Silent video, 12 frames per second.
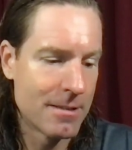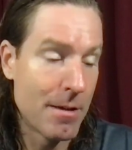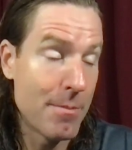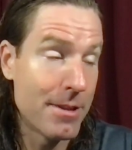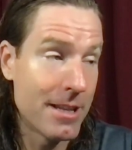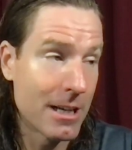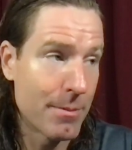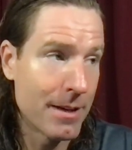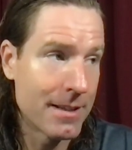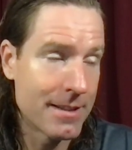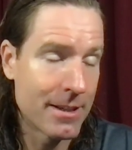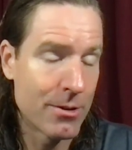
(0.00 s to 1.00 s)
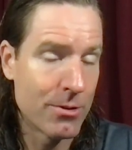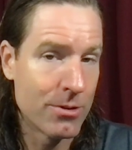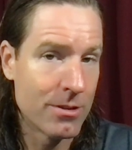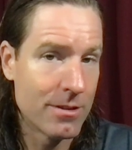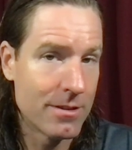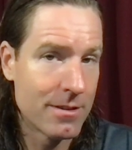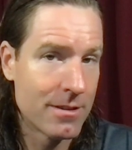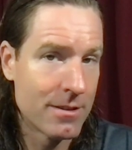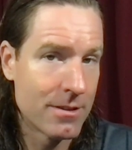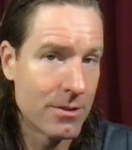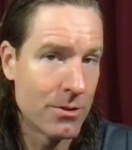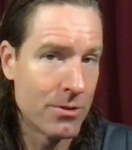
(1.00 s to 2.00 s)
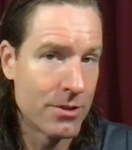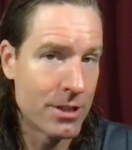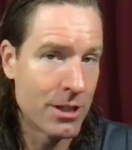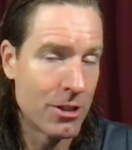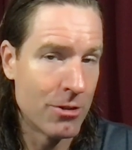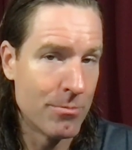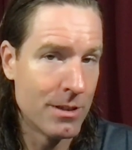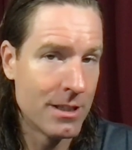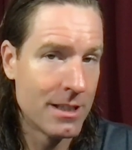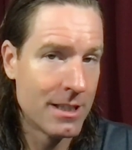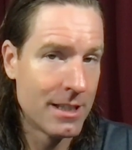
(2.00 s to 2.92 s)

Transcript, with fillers: made me think about that whole old term,